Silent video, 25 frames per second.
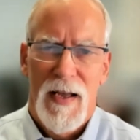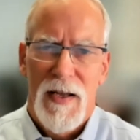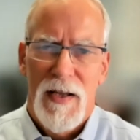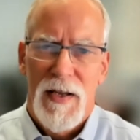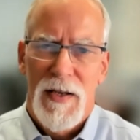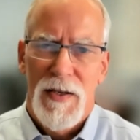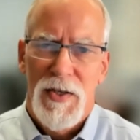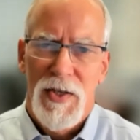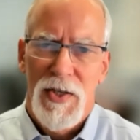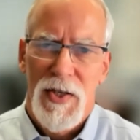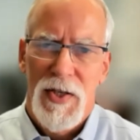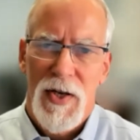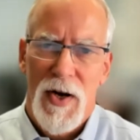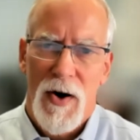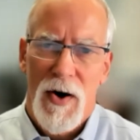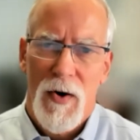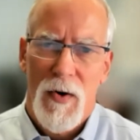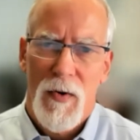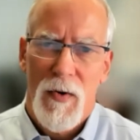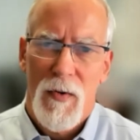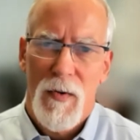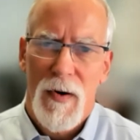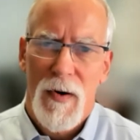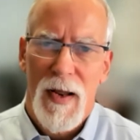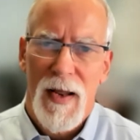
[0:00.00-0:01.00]

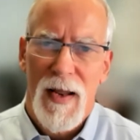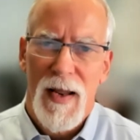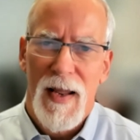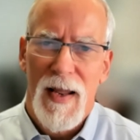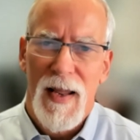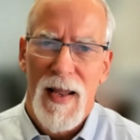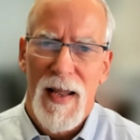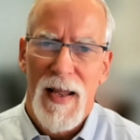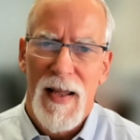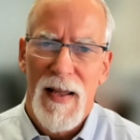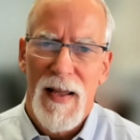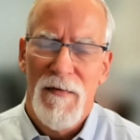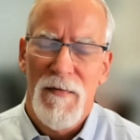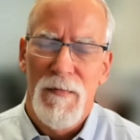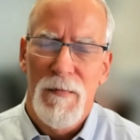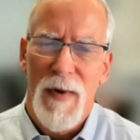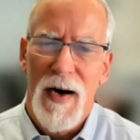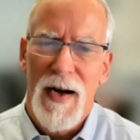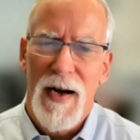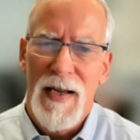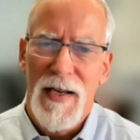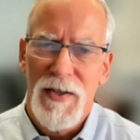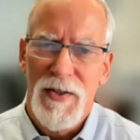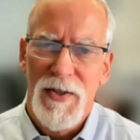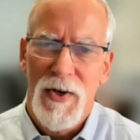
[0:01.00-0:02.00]
So if
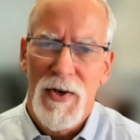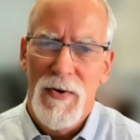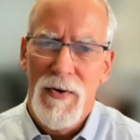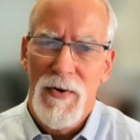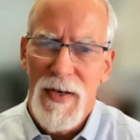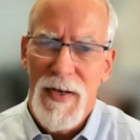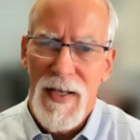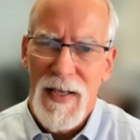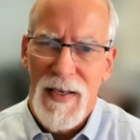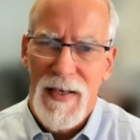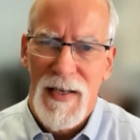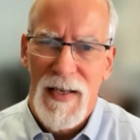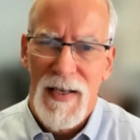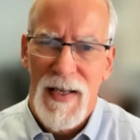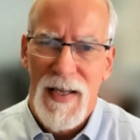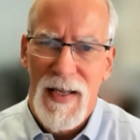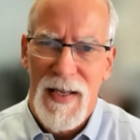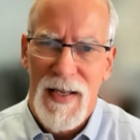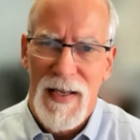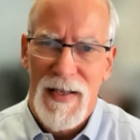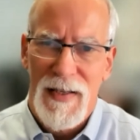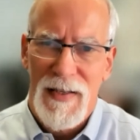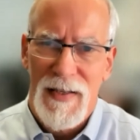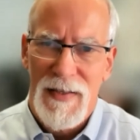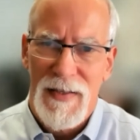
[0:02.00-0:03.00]
myotonia
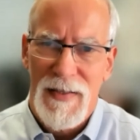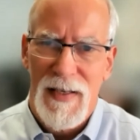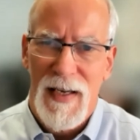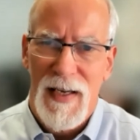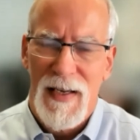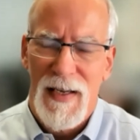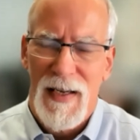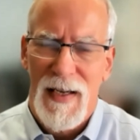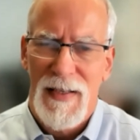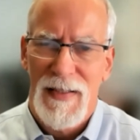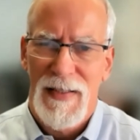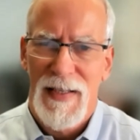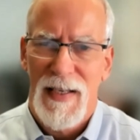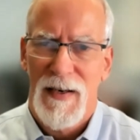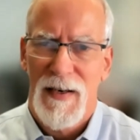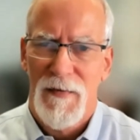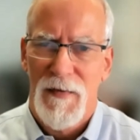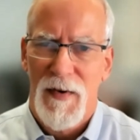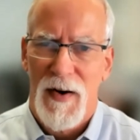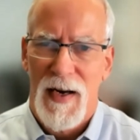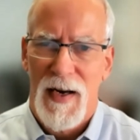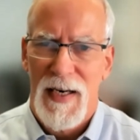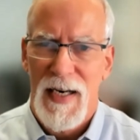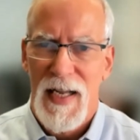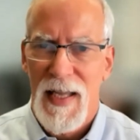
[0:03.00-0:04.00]
is
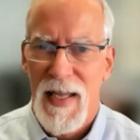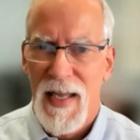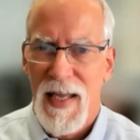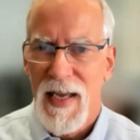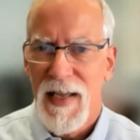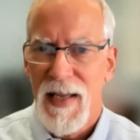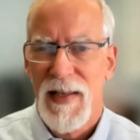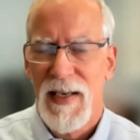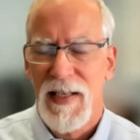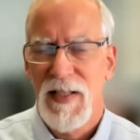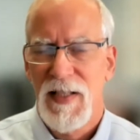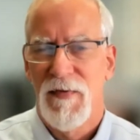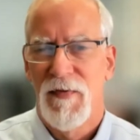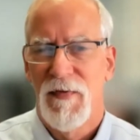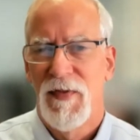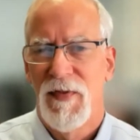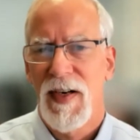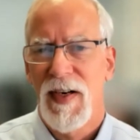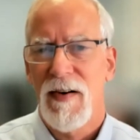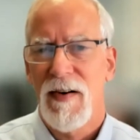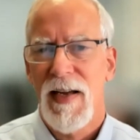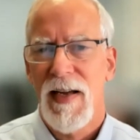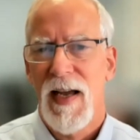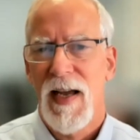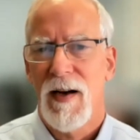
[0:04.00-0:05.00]
identified, again, that's
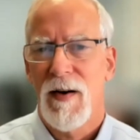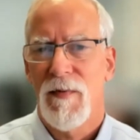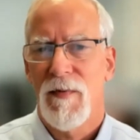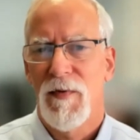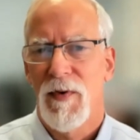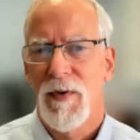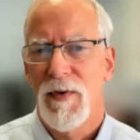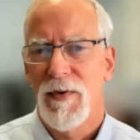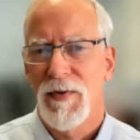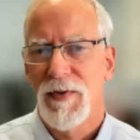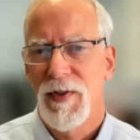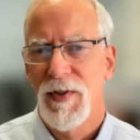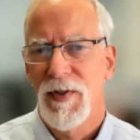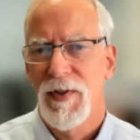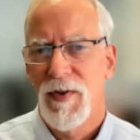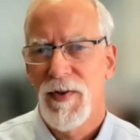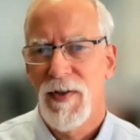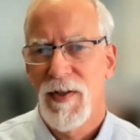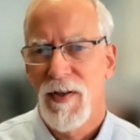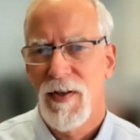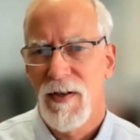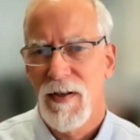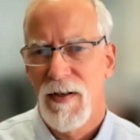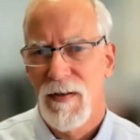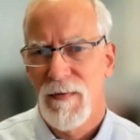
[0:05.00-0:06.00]
very helpful to
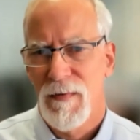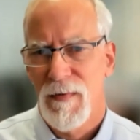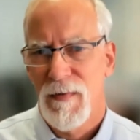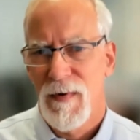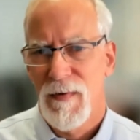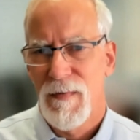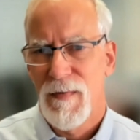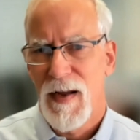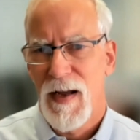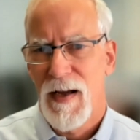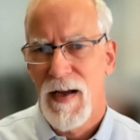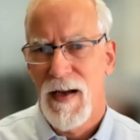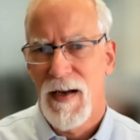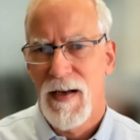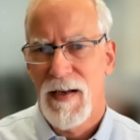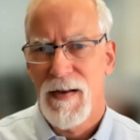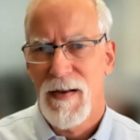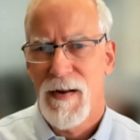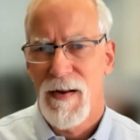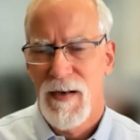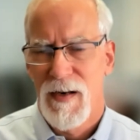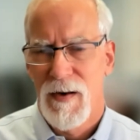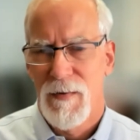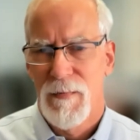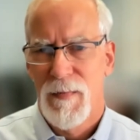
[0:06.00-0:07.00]
your, uh,
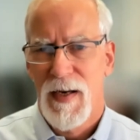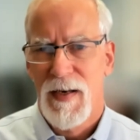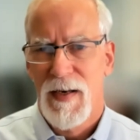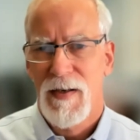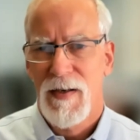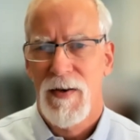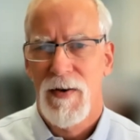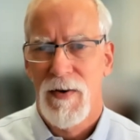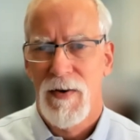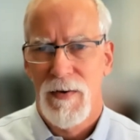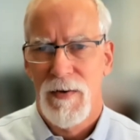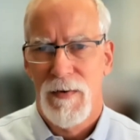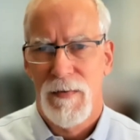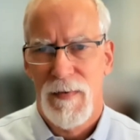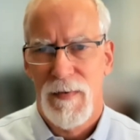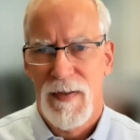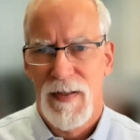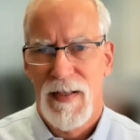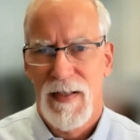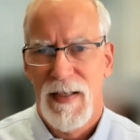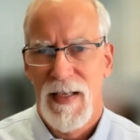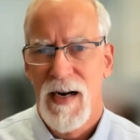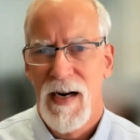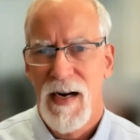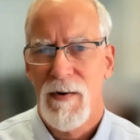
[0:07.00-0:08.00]
your medical
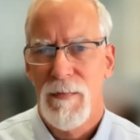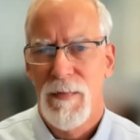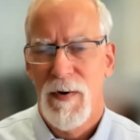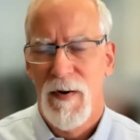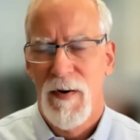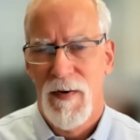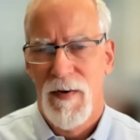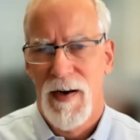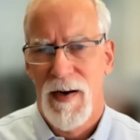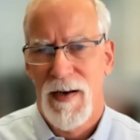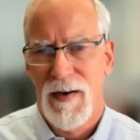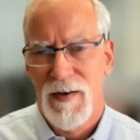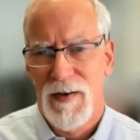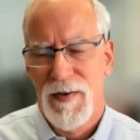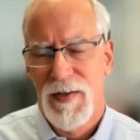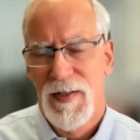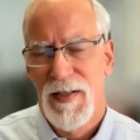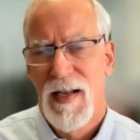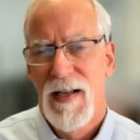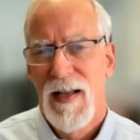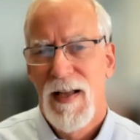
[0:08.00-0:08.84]
care providers